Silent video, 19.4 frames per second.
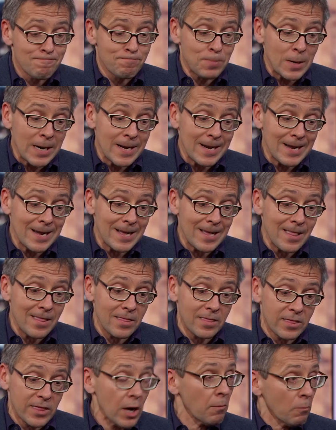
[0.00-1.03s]
But
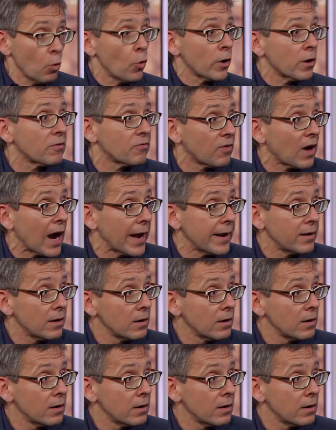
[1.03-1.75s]
they're mortified.